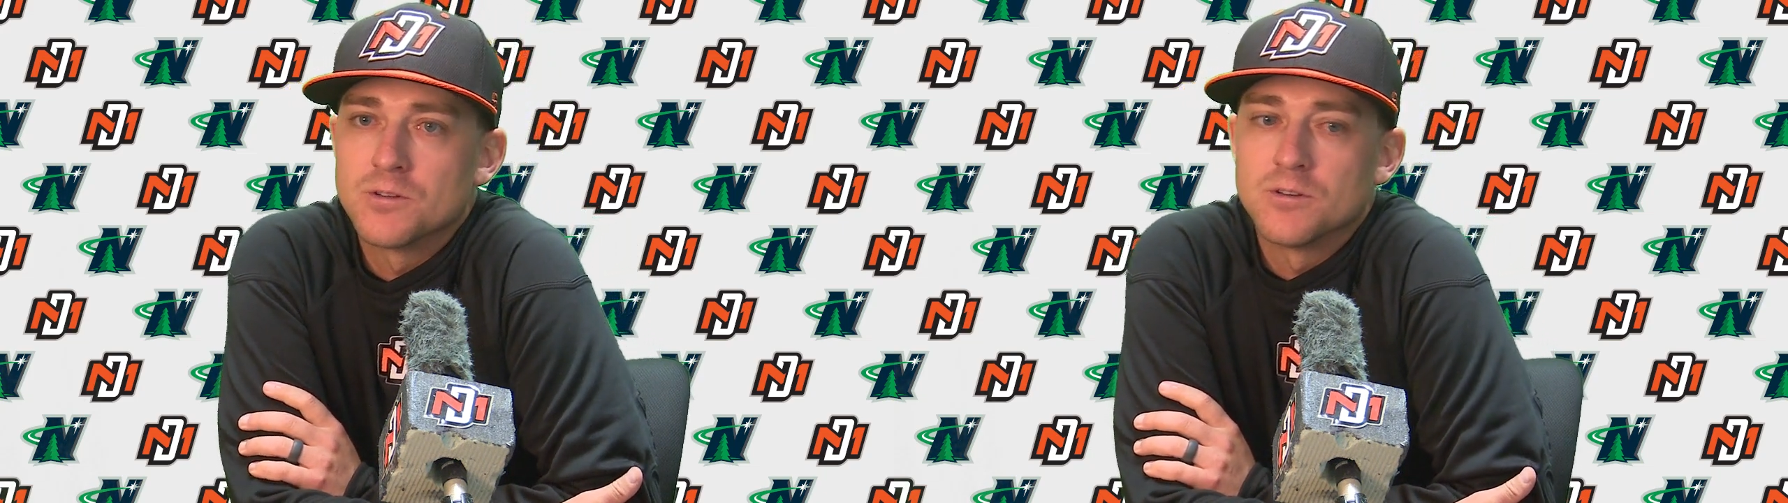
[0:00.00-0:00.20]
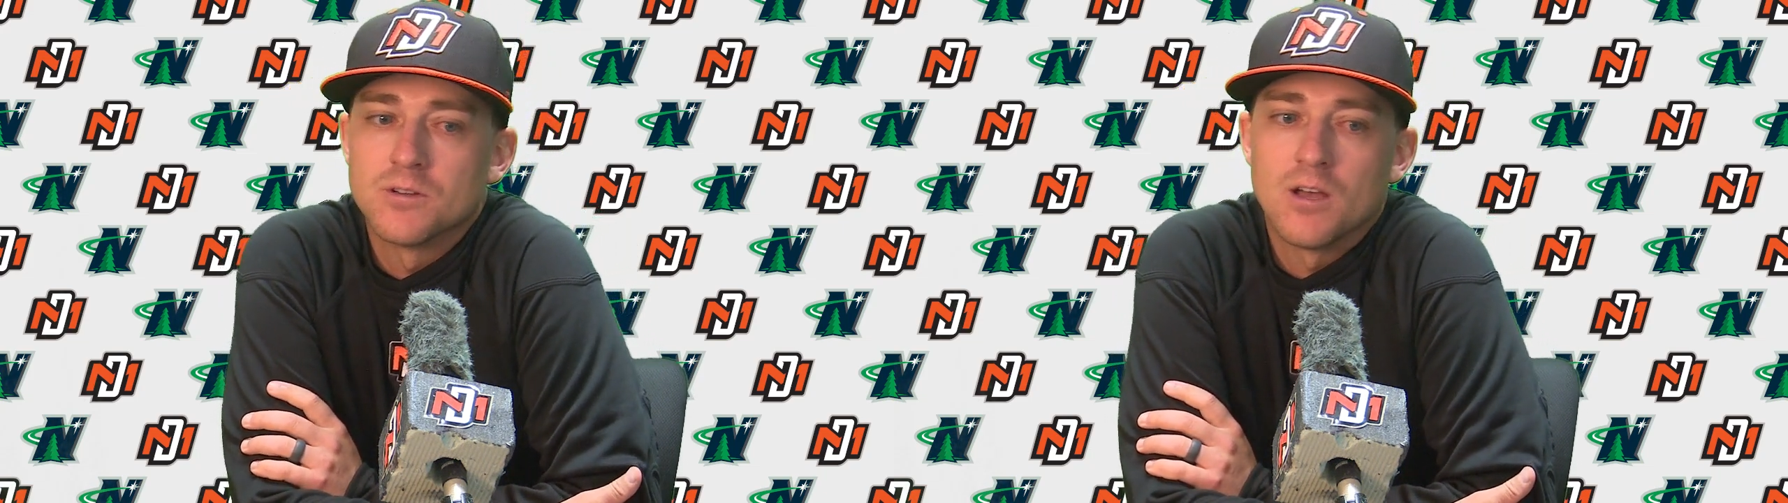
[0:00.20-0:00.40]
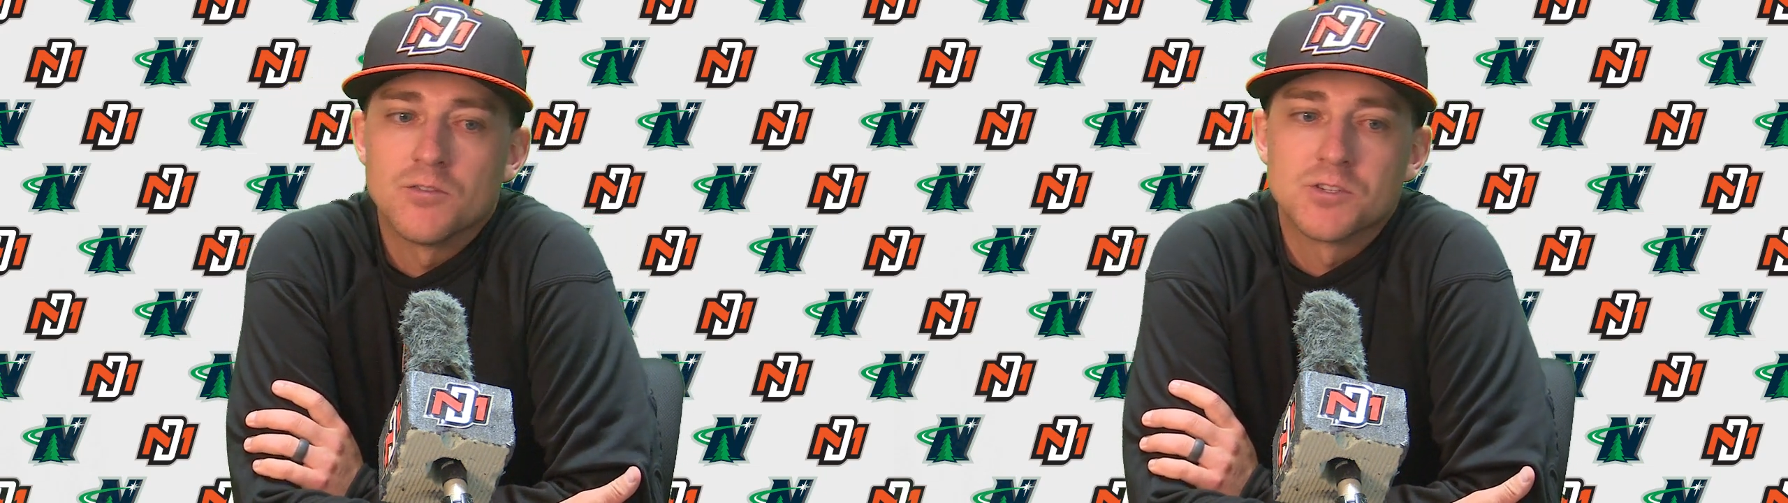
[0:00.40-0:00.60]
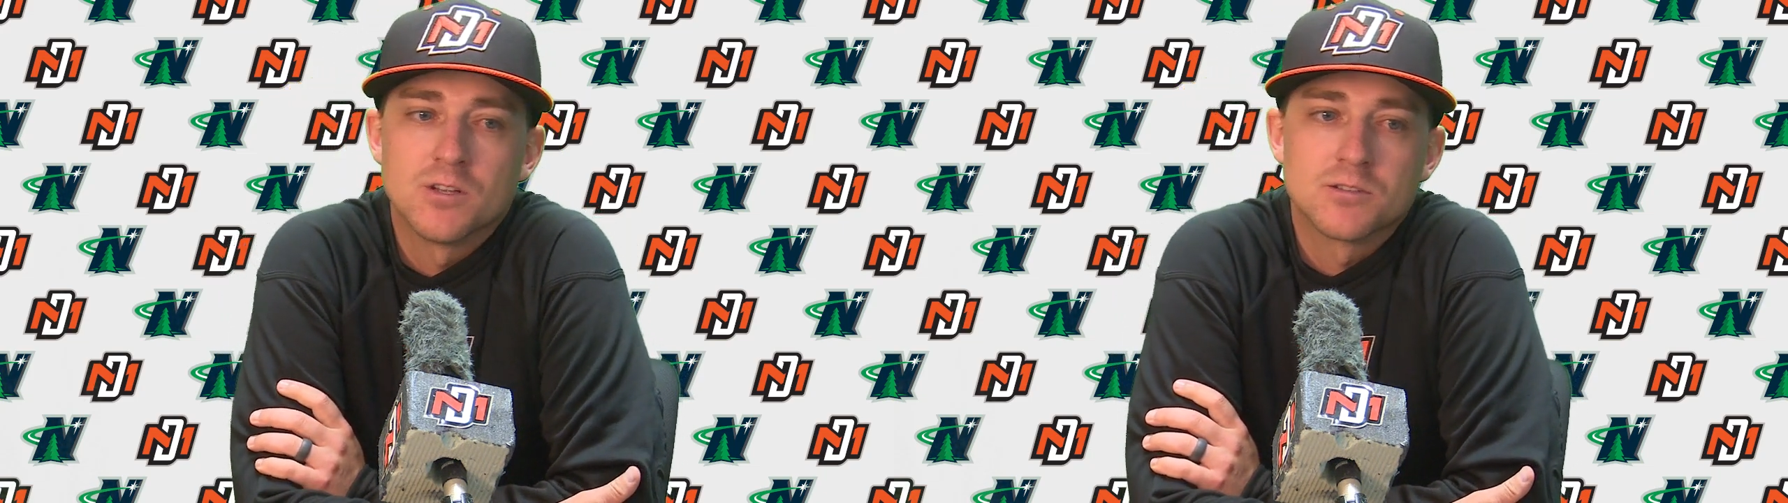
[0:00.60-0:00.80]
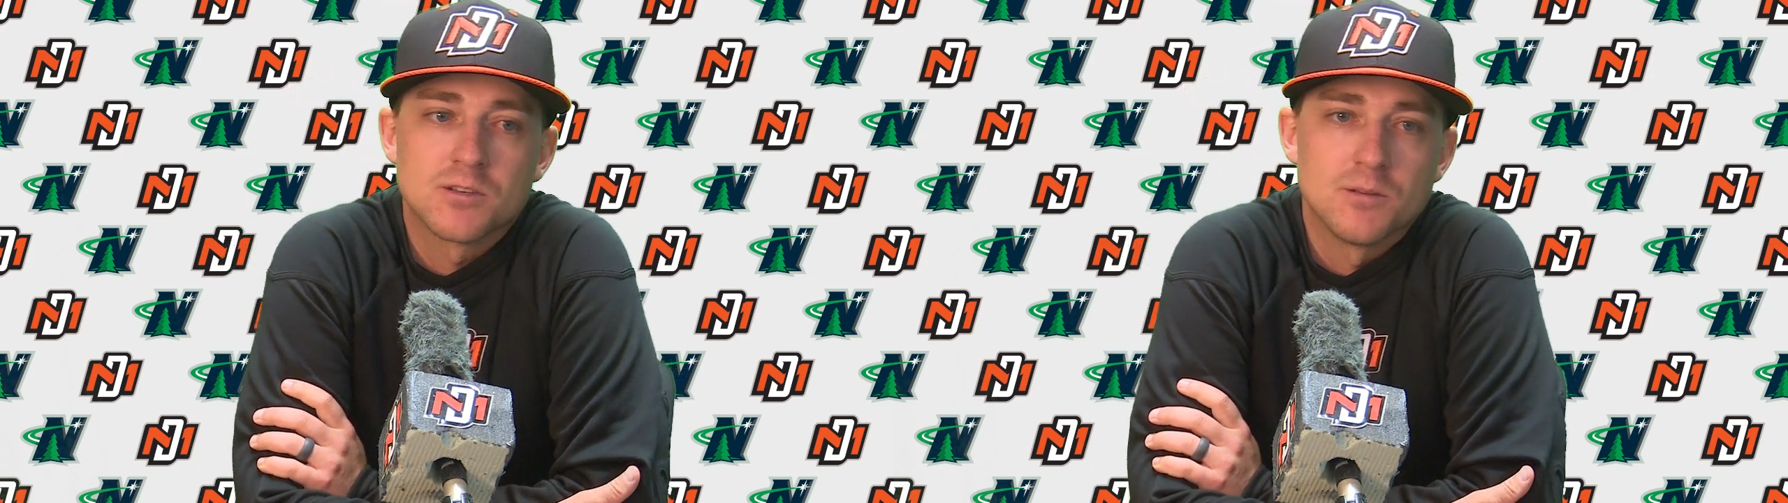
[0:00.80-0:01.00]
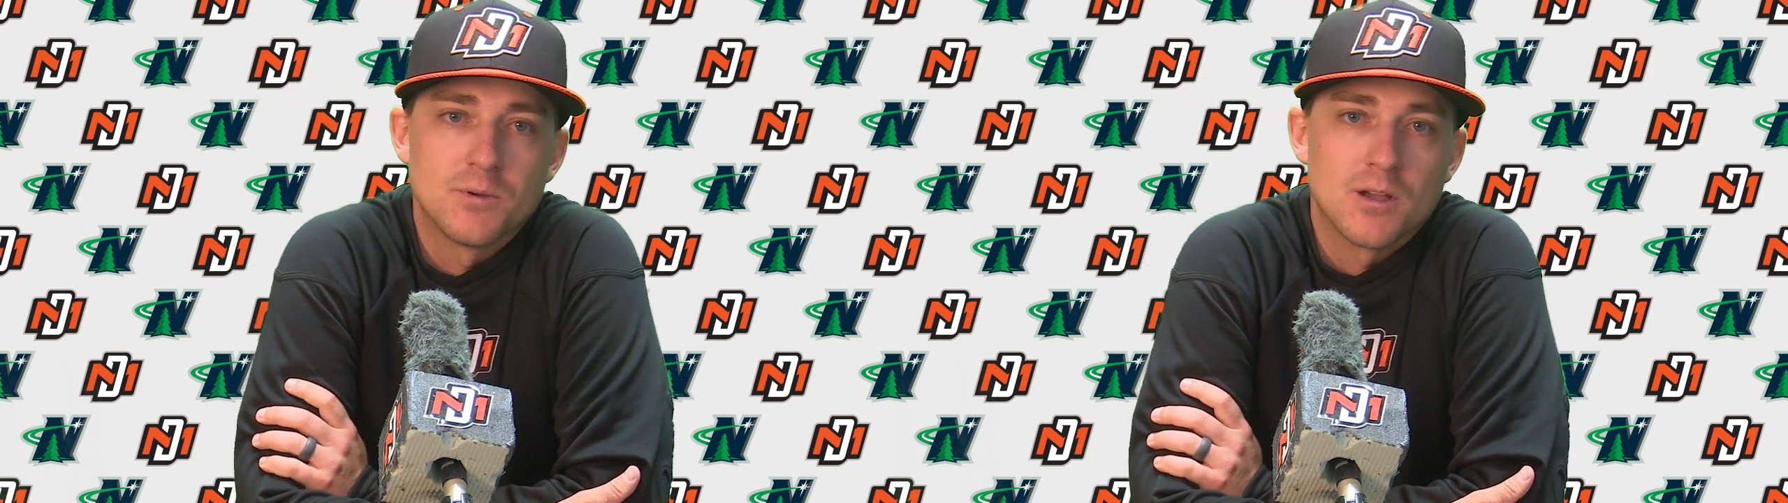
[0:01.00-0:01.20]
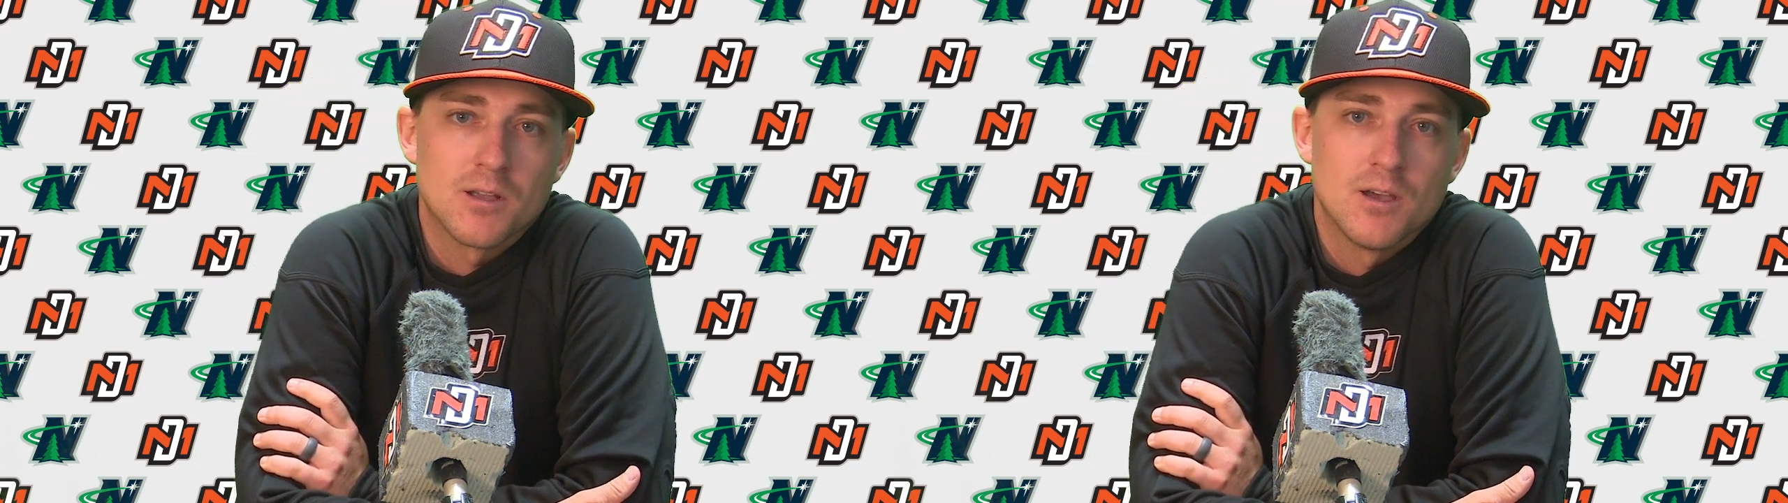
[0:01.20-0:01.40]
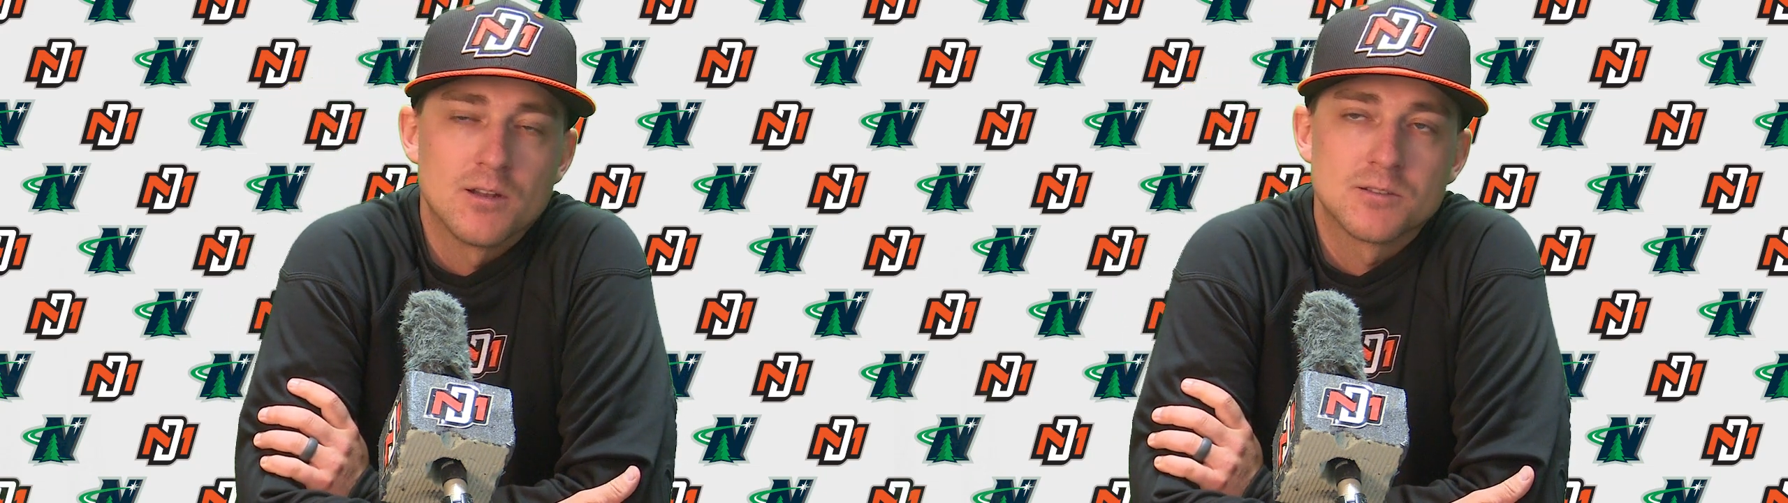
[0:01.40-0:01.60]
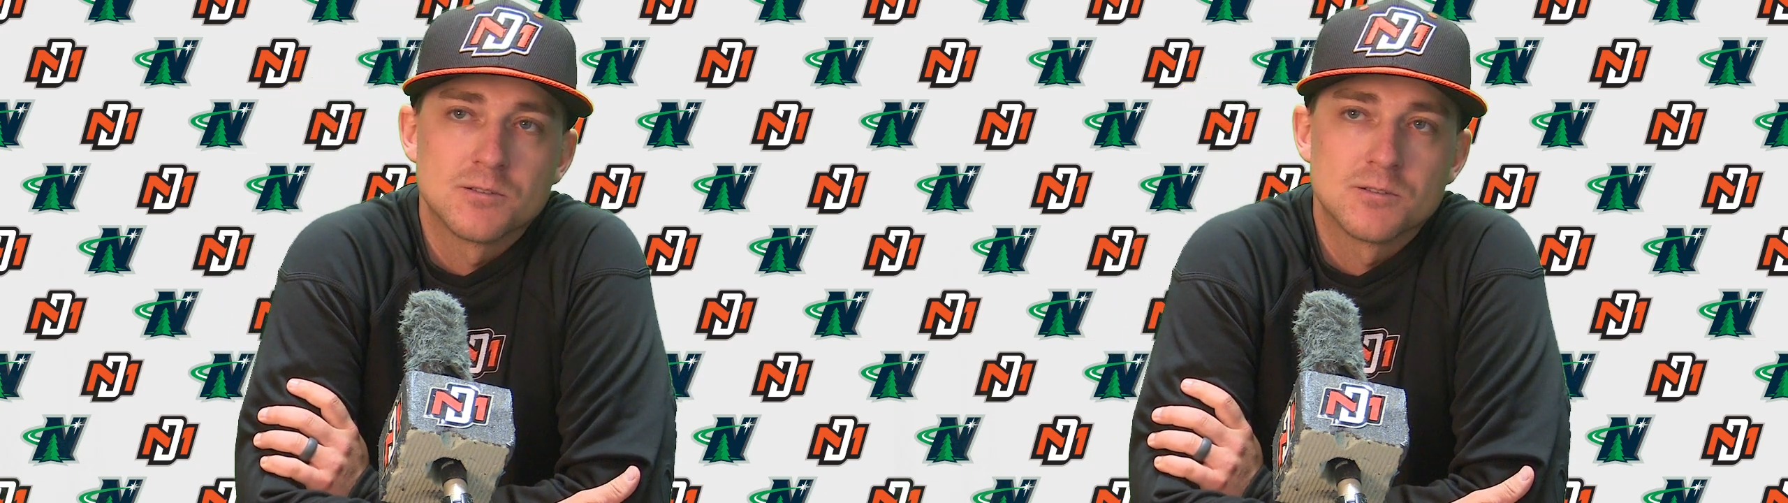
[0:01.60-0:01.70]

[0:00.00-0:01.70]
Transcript: to have a chance to get back at it.